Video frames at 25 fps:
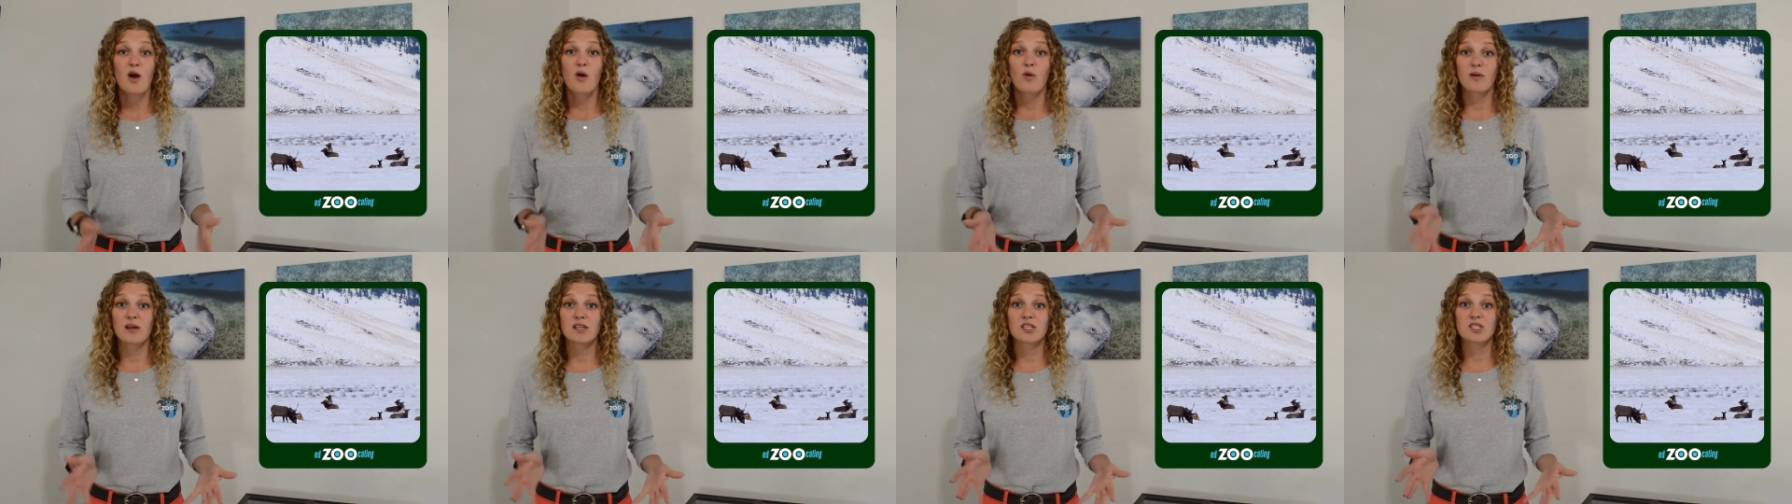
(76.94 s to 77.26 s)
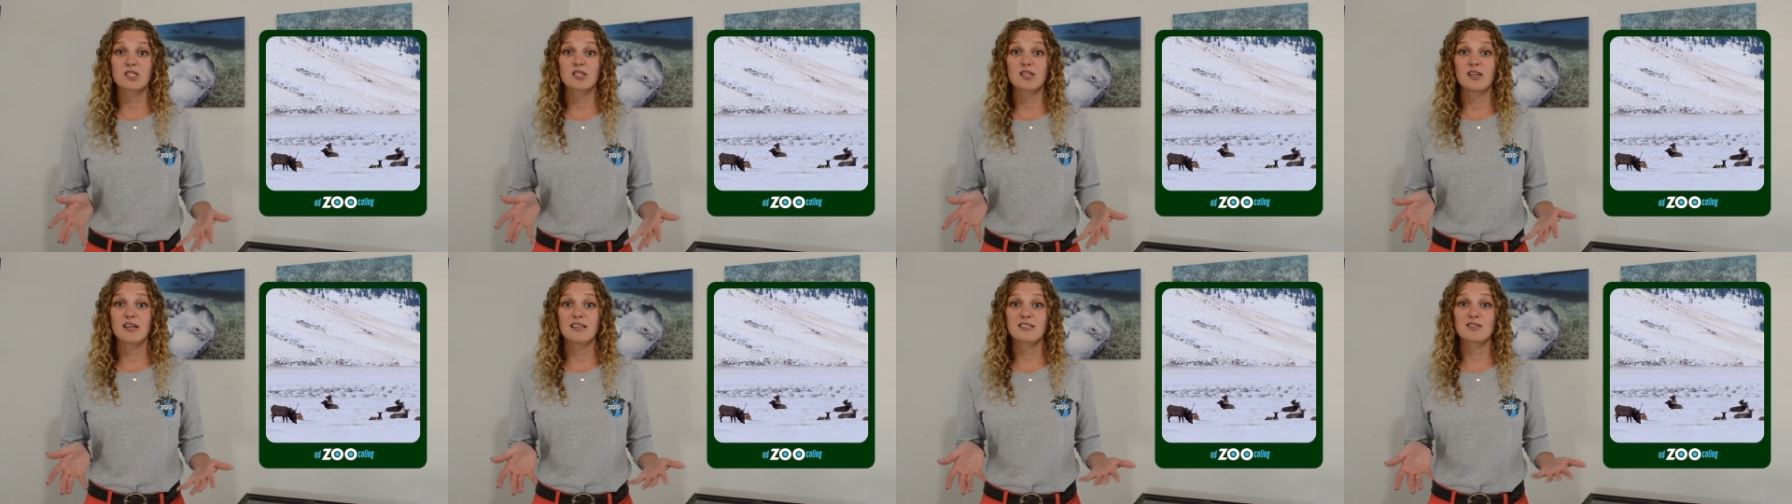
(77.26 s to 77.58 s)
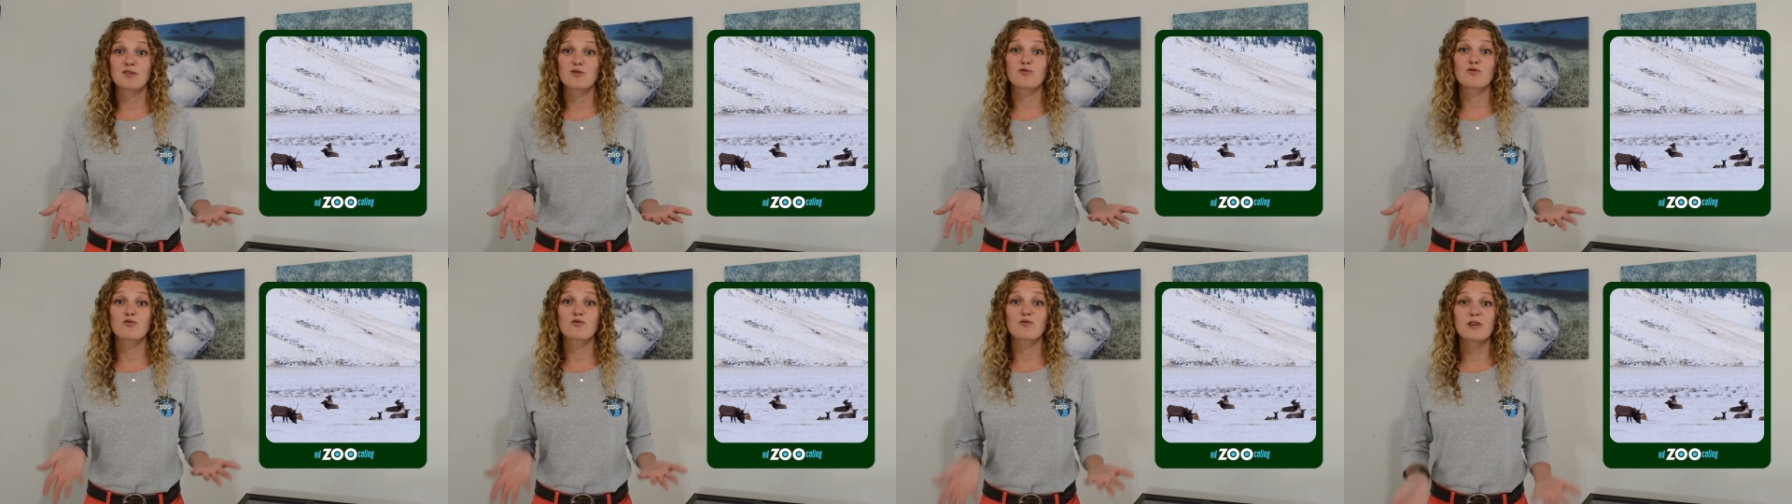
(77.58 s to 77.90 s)
which is
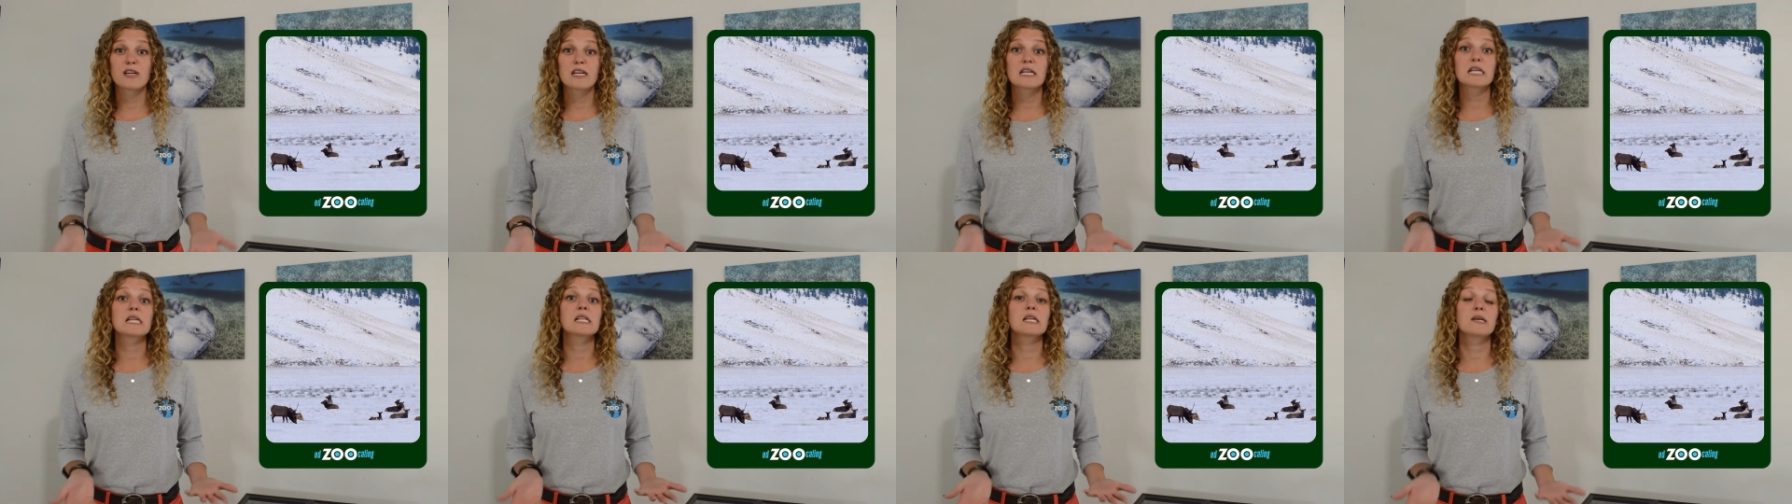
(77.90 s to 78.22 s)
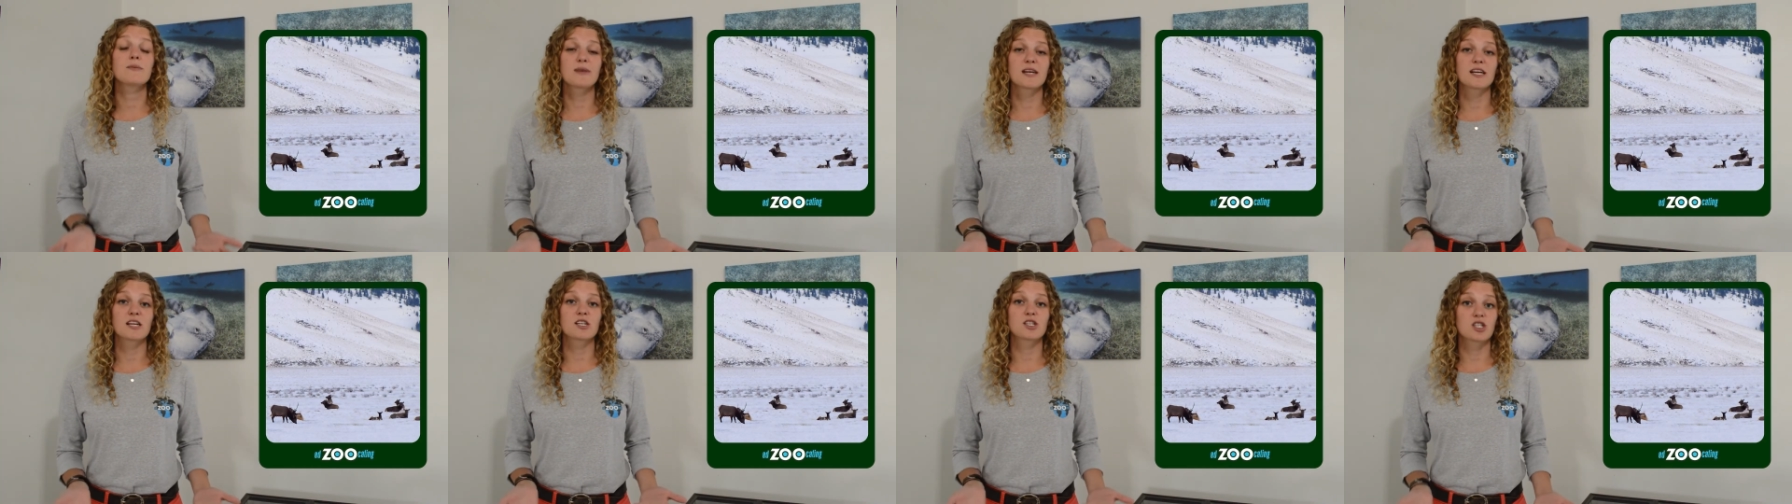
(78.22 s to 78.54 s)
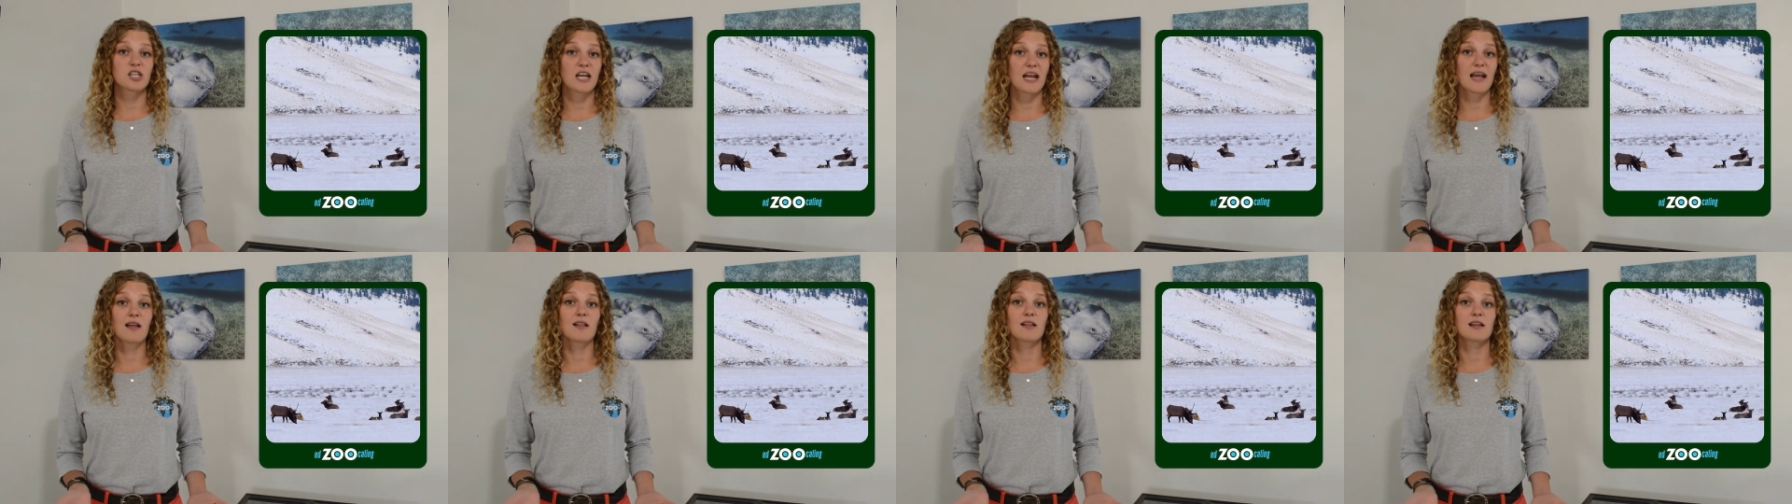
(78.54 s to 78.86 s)
a really big
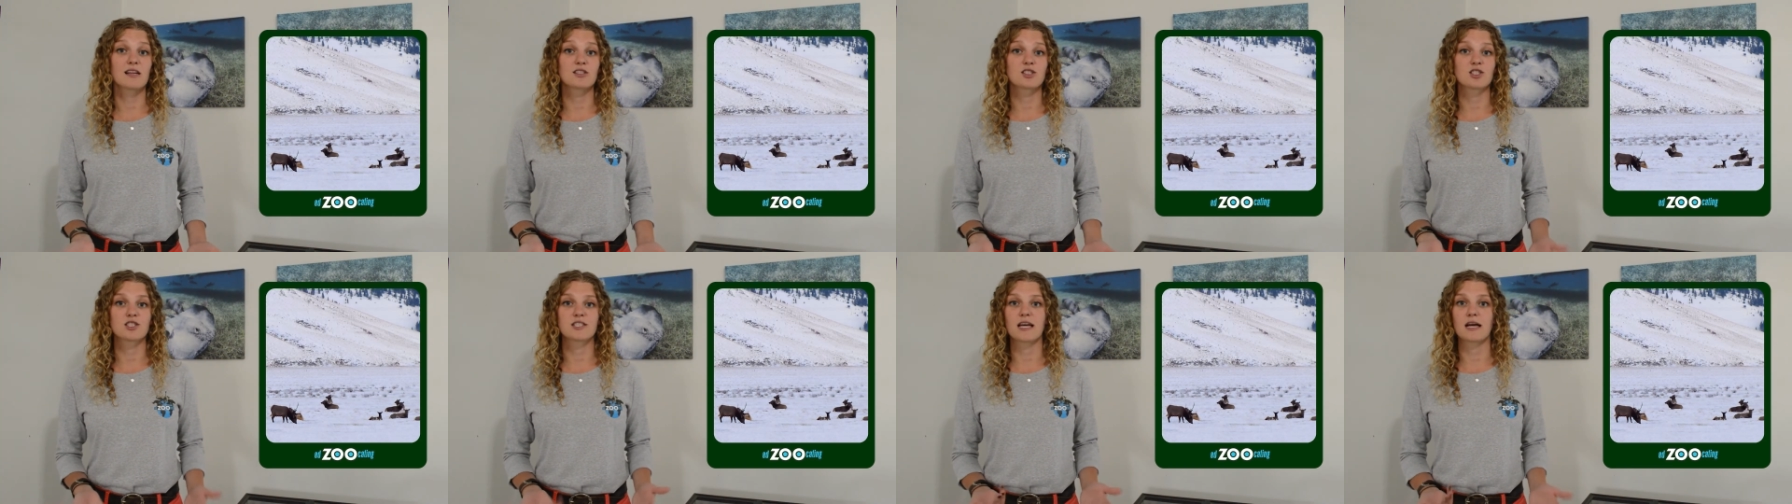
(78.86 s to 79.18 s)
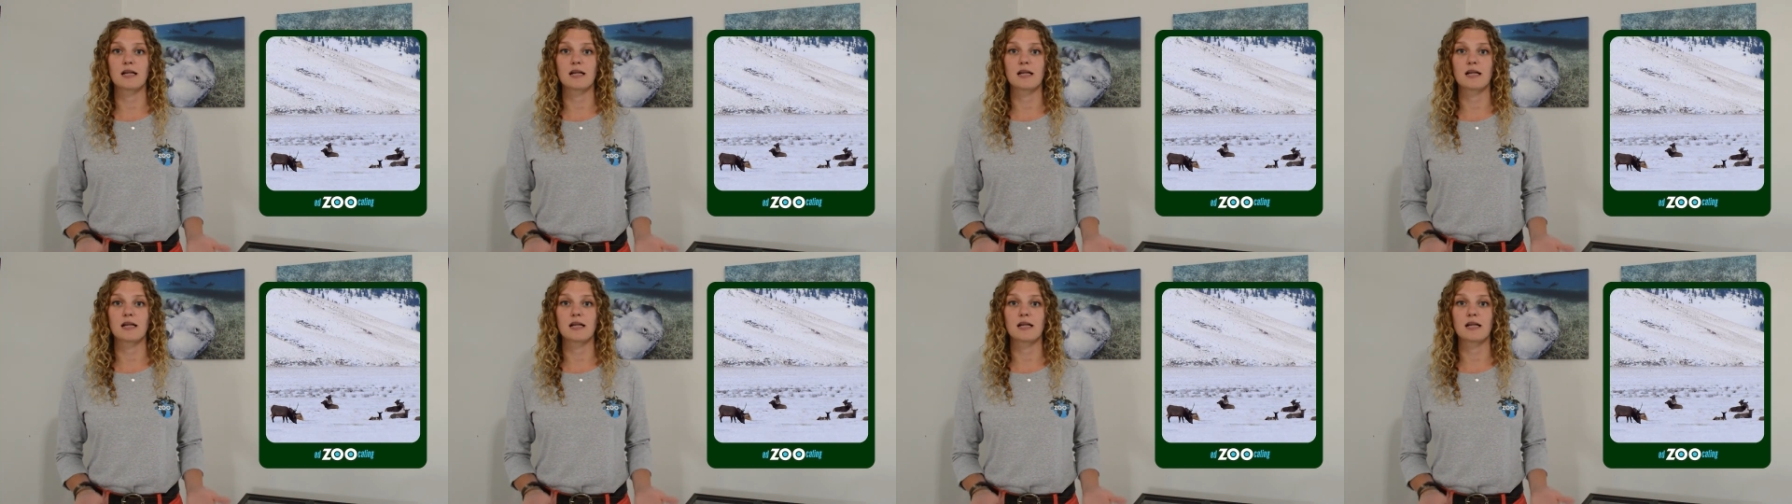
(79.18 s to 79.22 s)
challenge